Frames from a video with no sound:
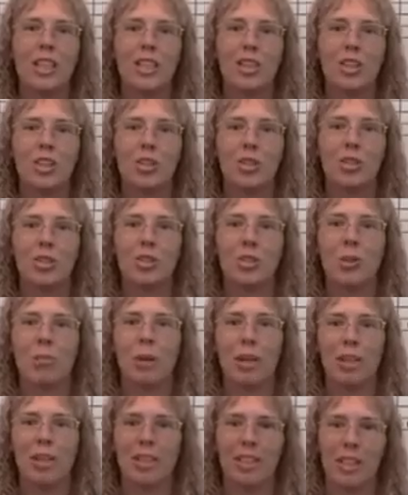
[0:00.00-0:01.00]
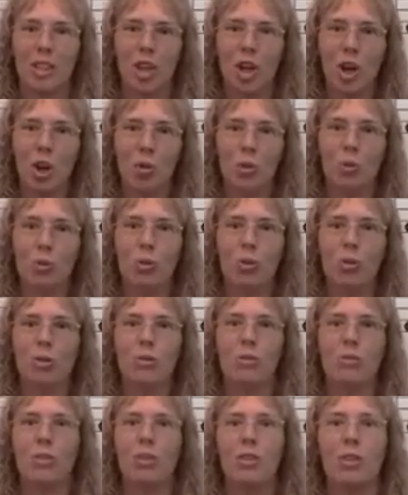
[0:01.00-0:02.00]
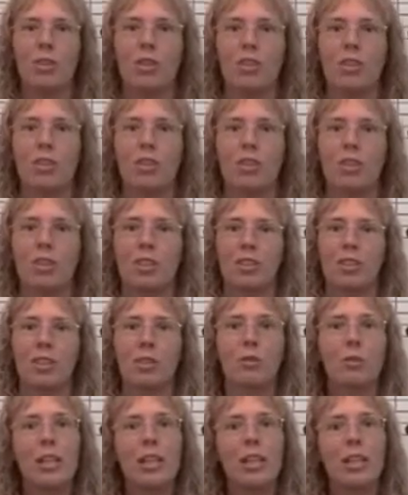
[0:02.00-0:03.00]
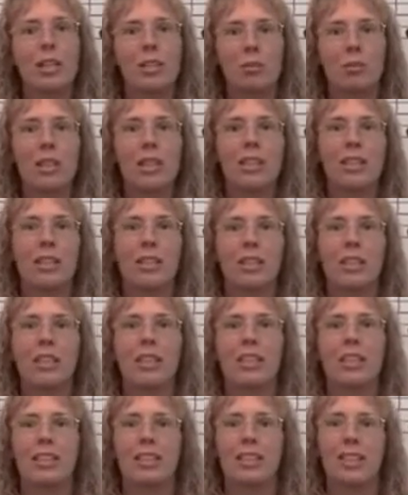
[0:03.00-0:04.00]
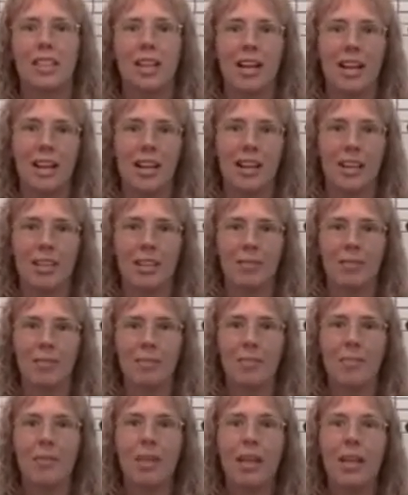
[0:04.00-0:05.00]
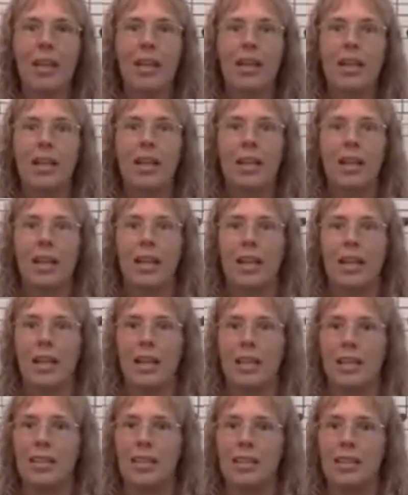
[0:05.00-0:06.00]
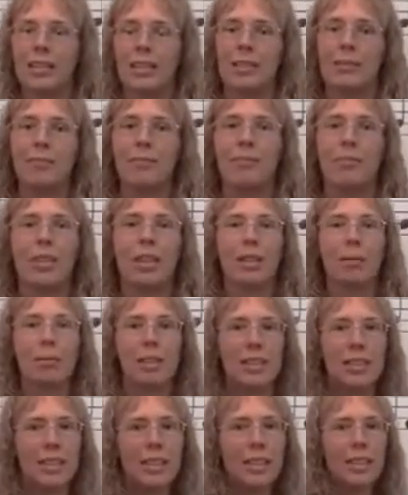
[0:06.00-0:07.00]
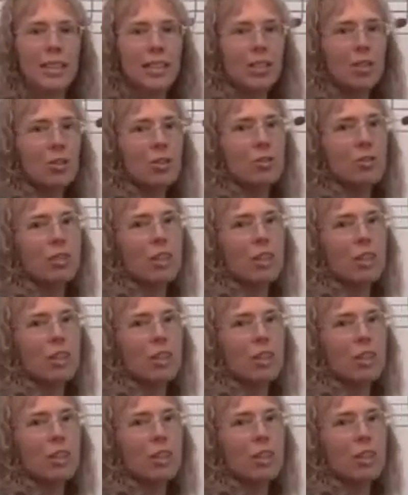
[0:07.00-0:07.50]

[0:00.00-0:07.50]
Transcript: Teach you about the notes for the song Twinkle Twinkle Little Star. And let me sing it to you